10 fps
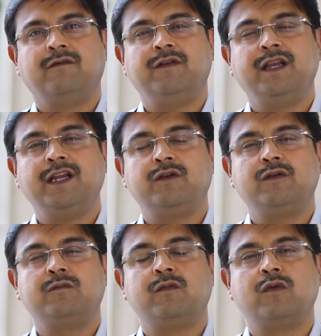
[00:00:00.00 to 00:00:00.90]
We need
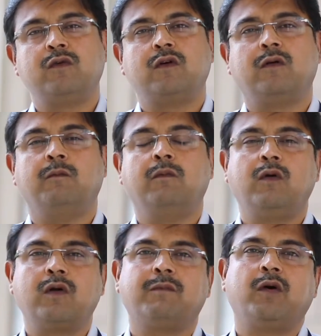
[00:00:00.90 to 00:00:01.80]
to know
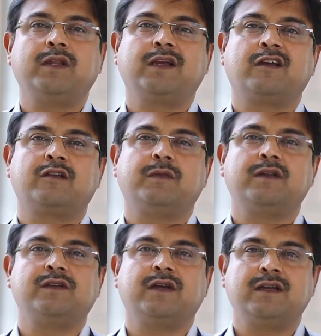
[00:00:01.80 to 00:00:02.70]
more about the
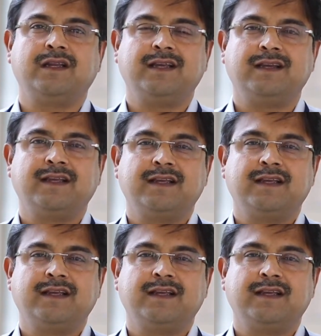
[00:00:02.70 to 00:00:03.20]
customer journey.